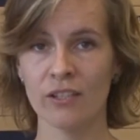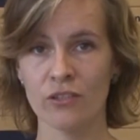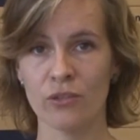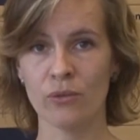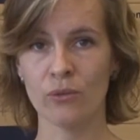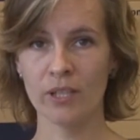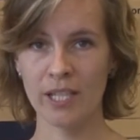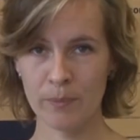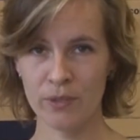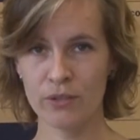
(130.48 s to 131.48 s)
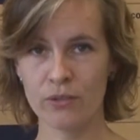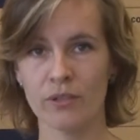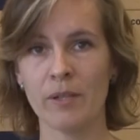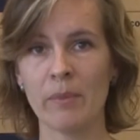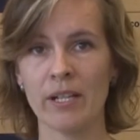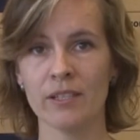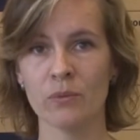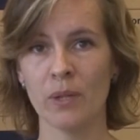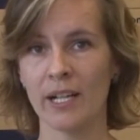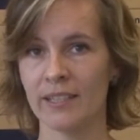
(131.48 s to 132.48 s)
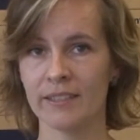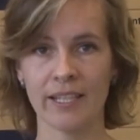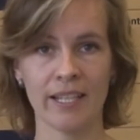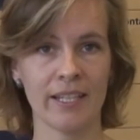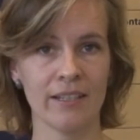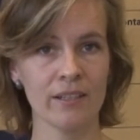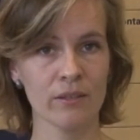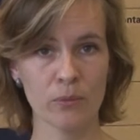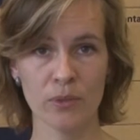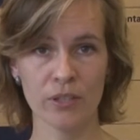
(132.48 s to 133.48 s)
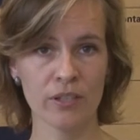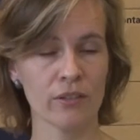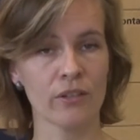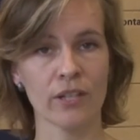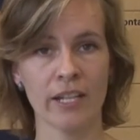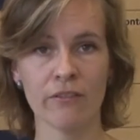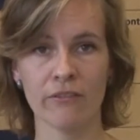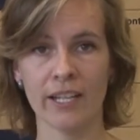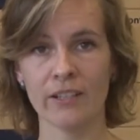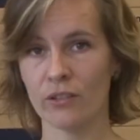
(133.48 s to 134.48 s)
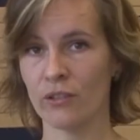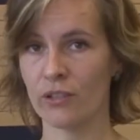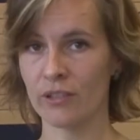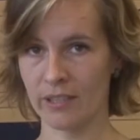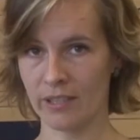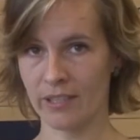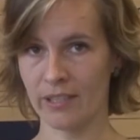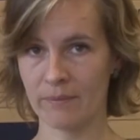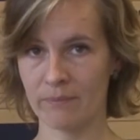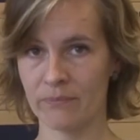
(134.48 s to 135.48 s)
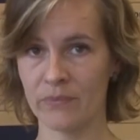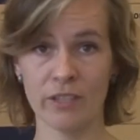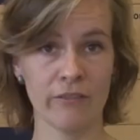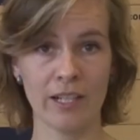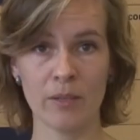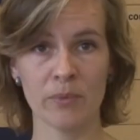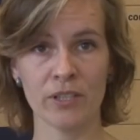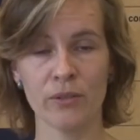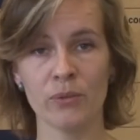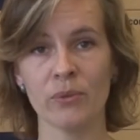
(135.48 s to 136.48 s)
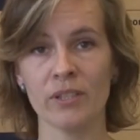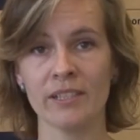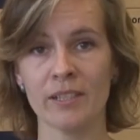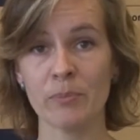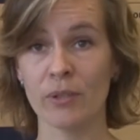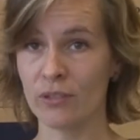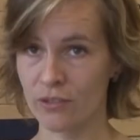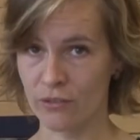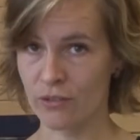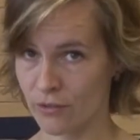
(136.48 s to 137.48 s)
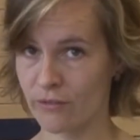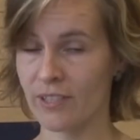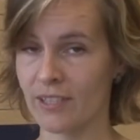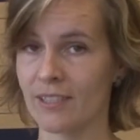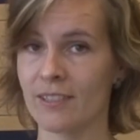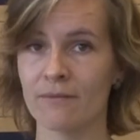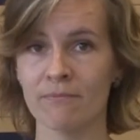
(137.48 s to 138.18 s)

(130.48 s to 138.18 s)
to keep the user in mind while they work or innovate or um, develop new uh, products or services